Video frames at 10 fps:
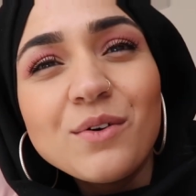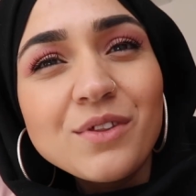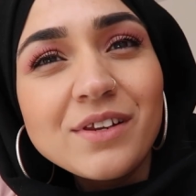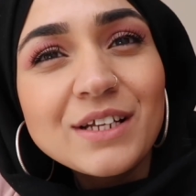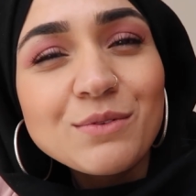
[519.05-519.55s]
All
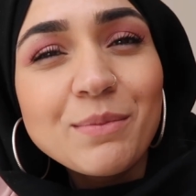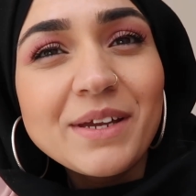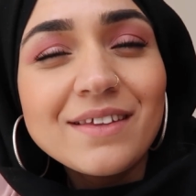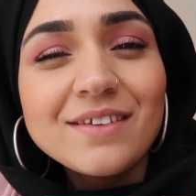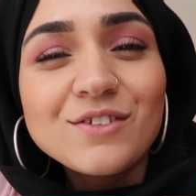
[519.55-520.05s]
the links will
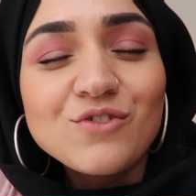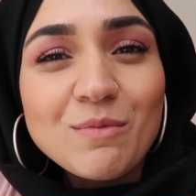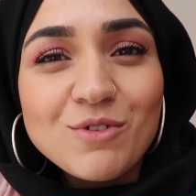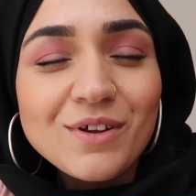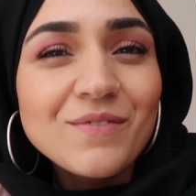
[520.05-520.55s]
be in the
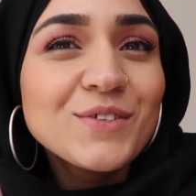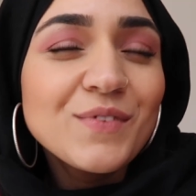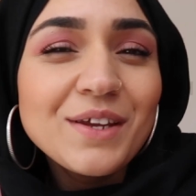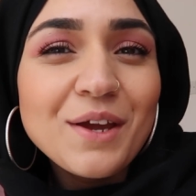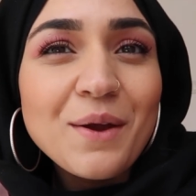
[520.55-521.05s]
description of this
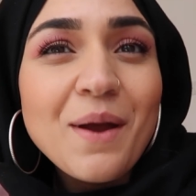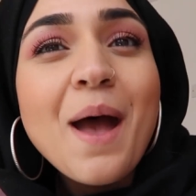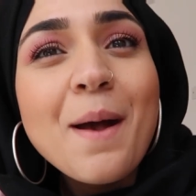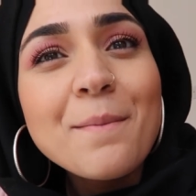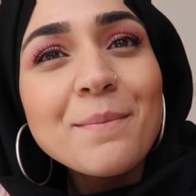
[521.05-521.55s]
video,
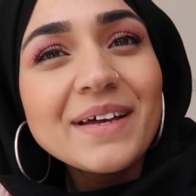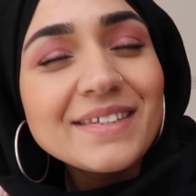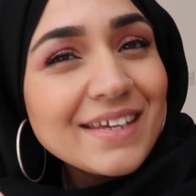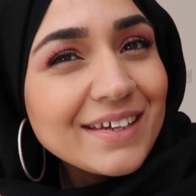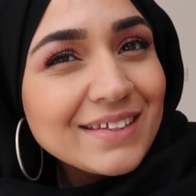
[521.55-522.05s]

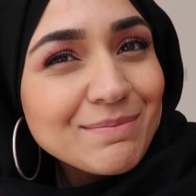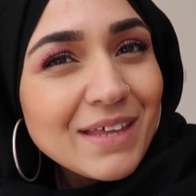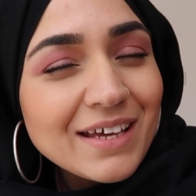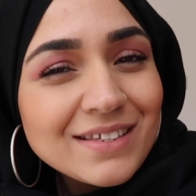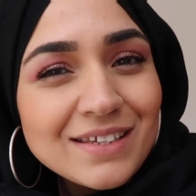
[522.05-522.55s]
but
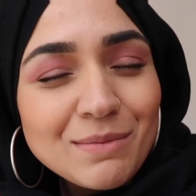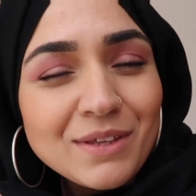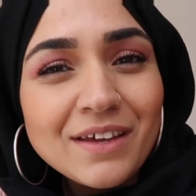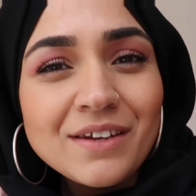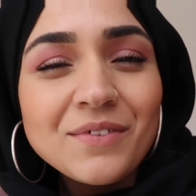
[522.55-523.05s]
that is going to
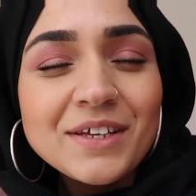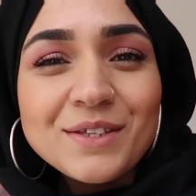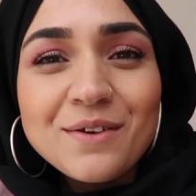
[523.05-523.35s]
be the end of it.